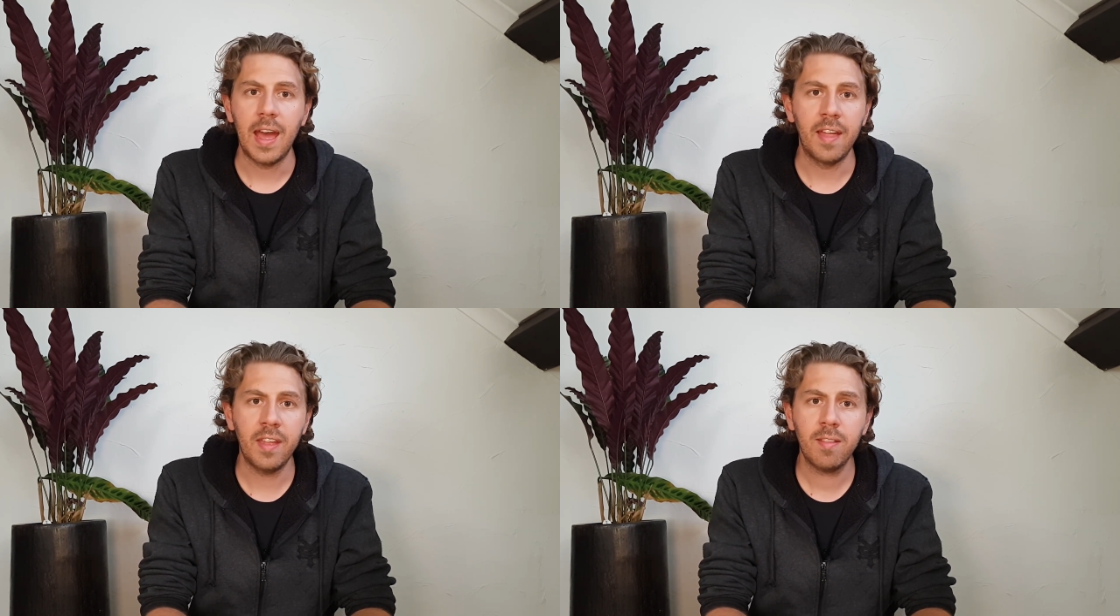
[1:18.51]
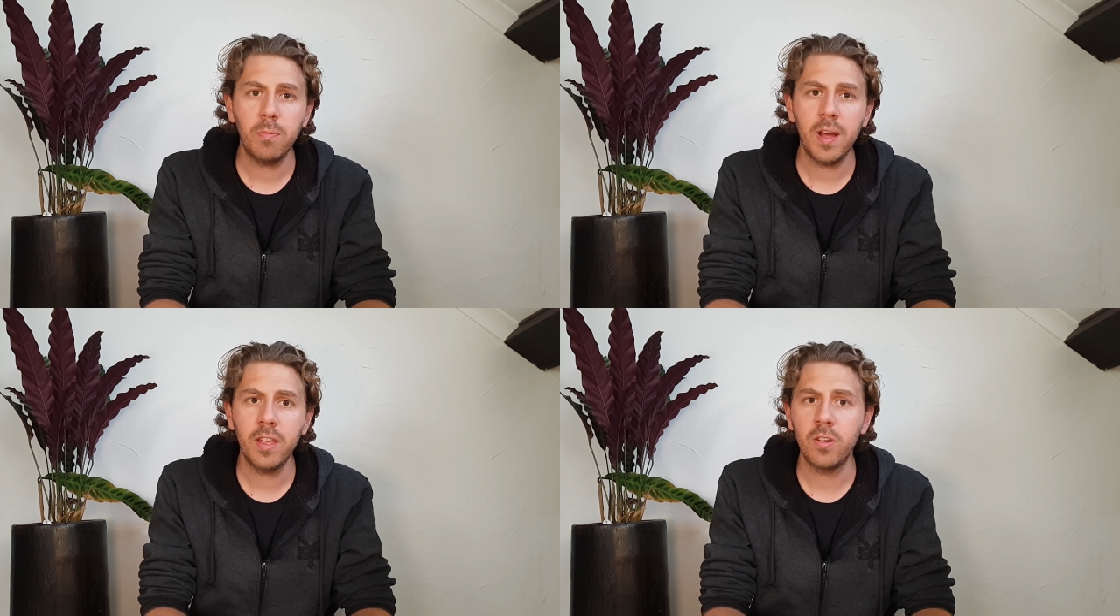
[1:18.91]
And that's
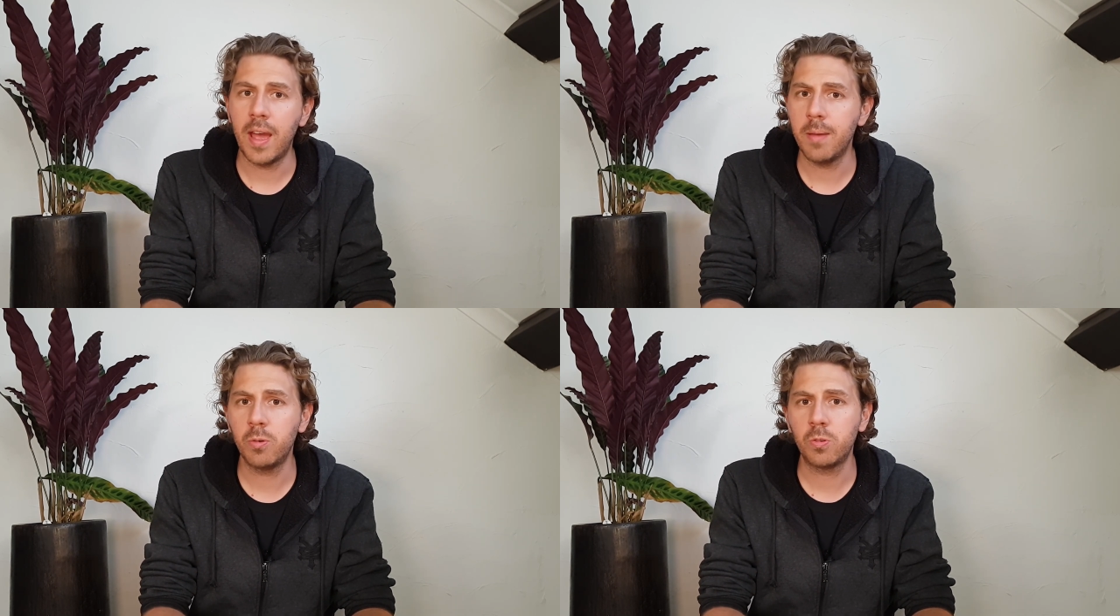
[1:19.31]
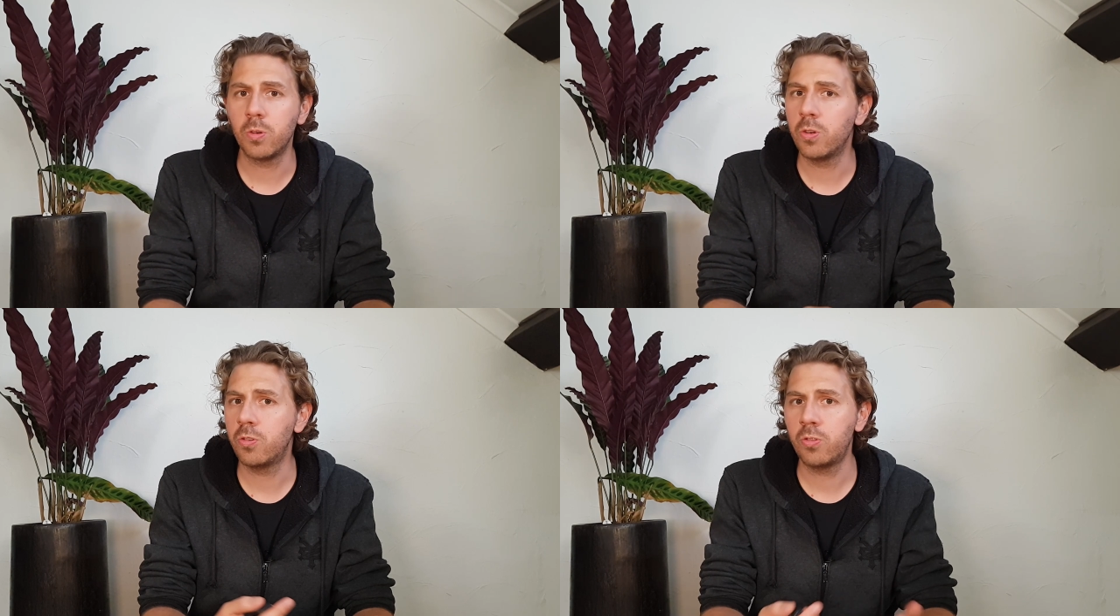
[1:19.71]
why you're able
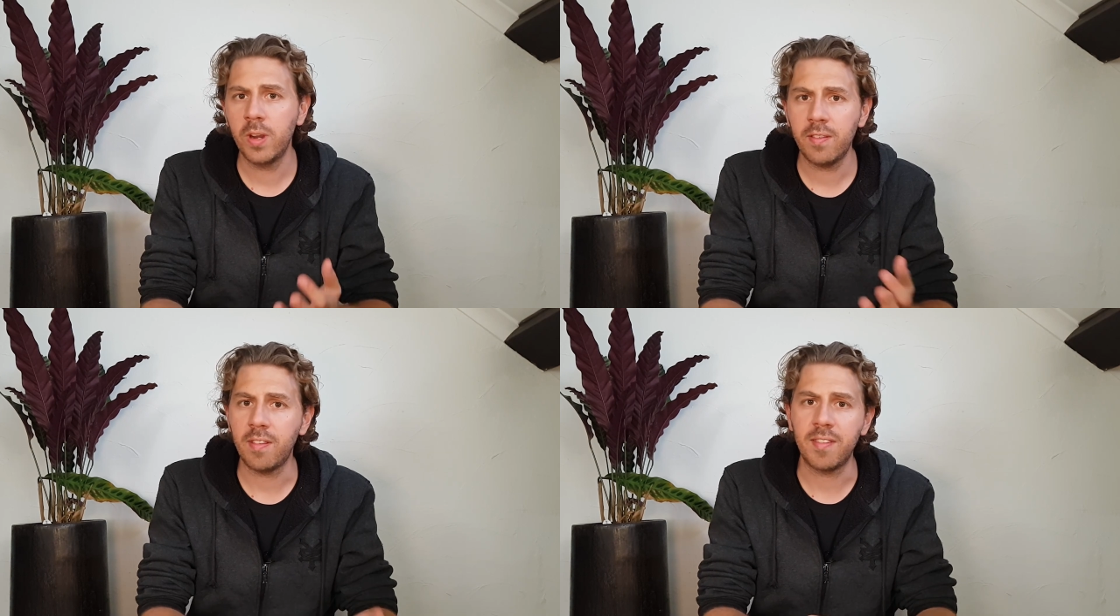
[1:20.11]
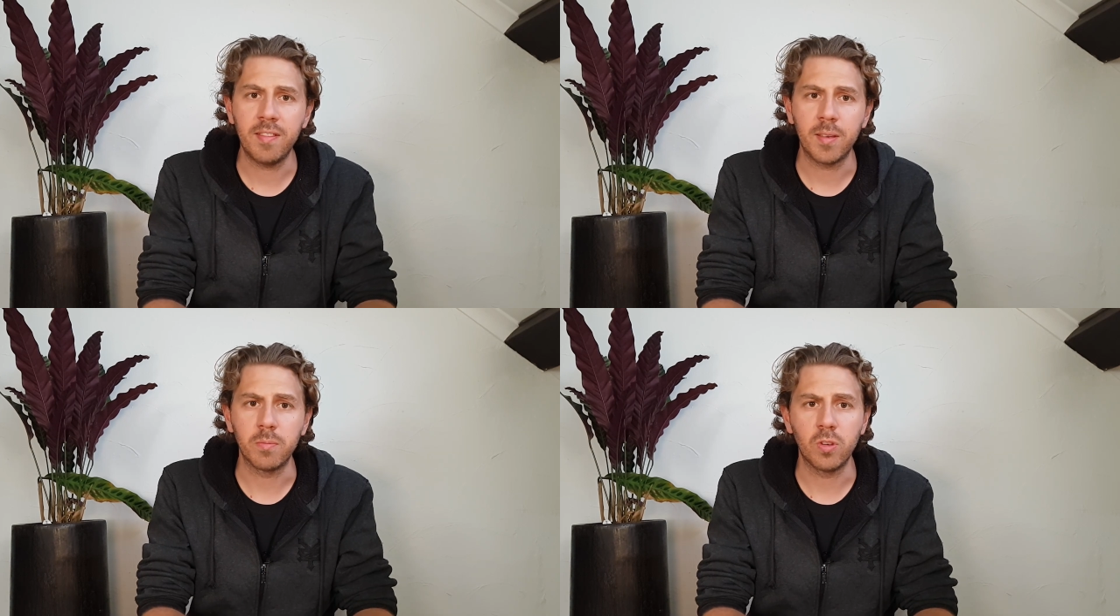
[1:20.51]
to trick the
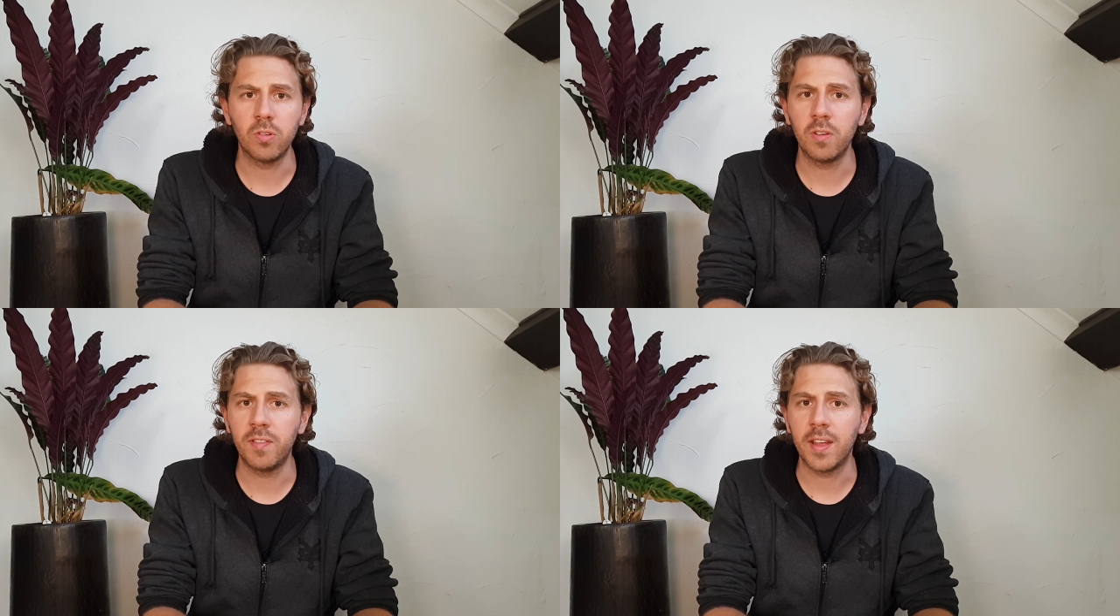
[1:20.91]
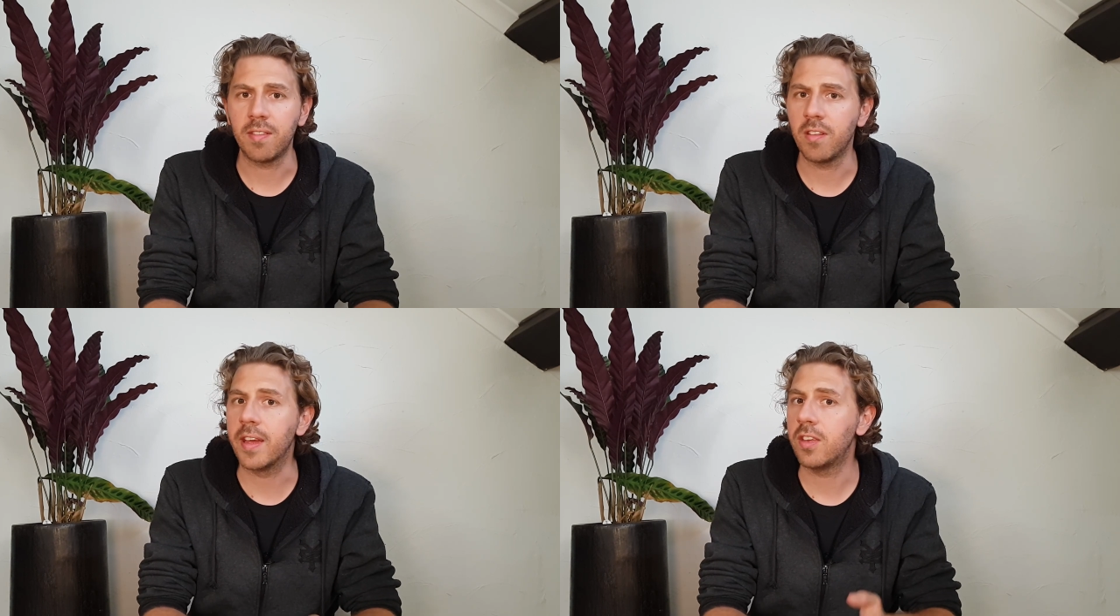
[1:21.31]
system to do
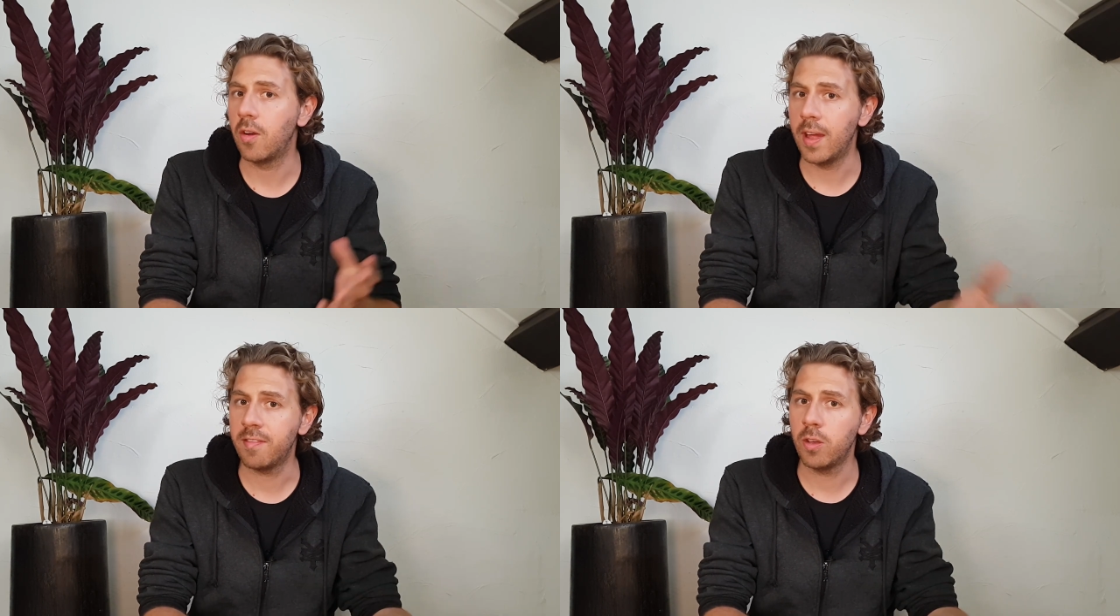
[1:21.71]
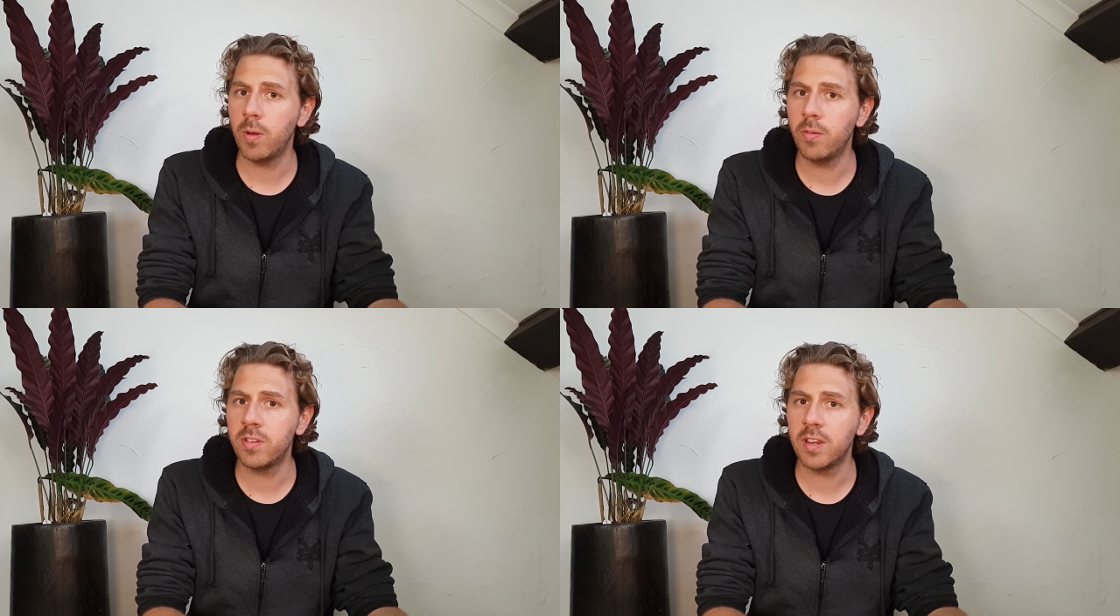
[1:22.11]
things like your
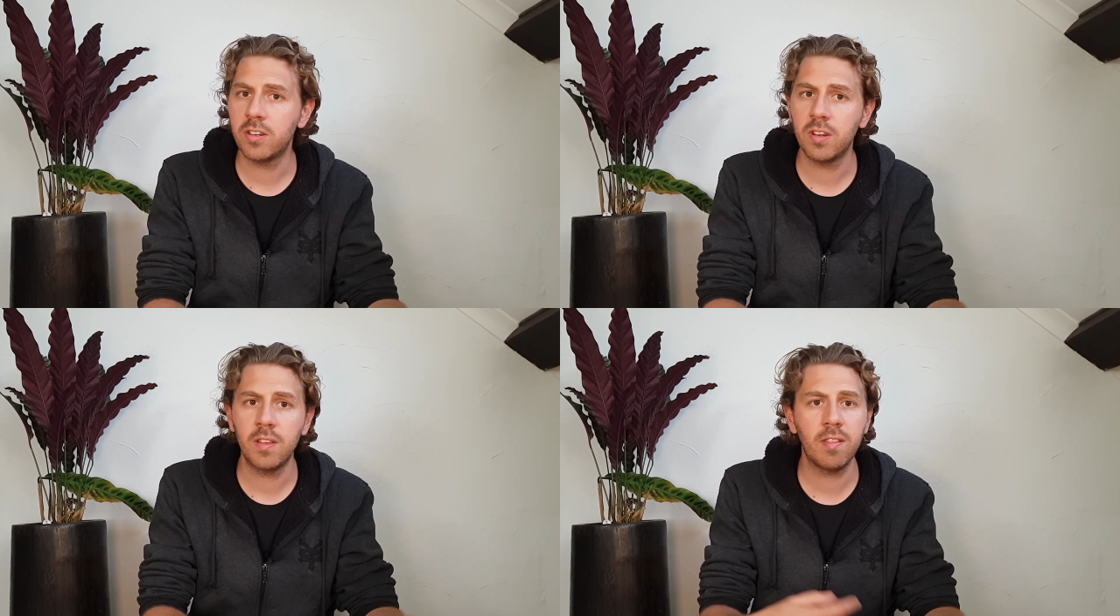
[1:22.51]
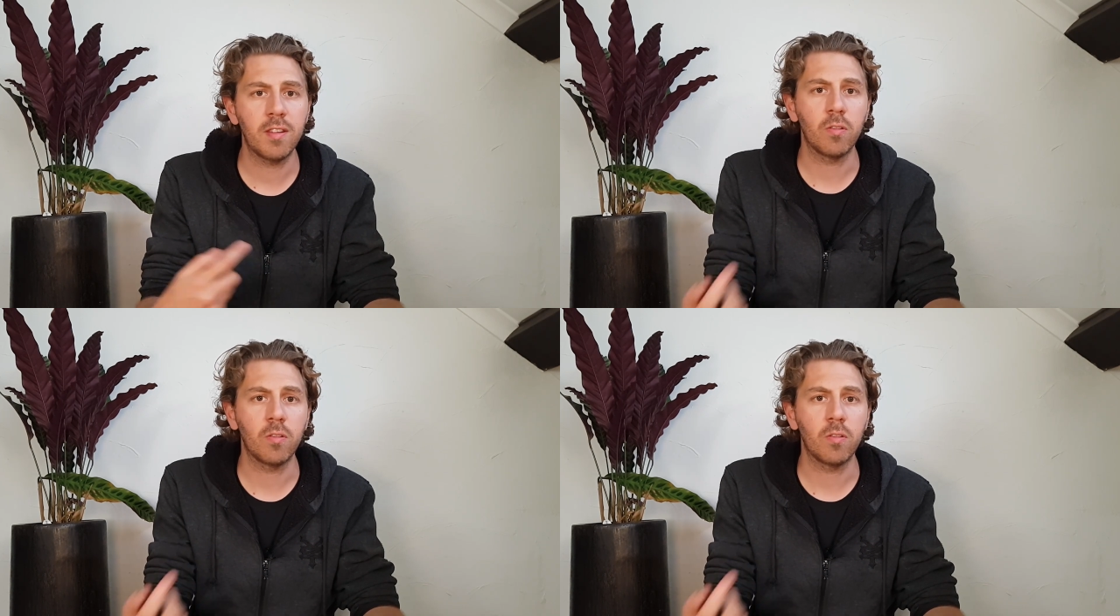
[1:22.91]
SQL injections,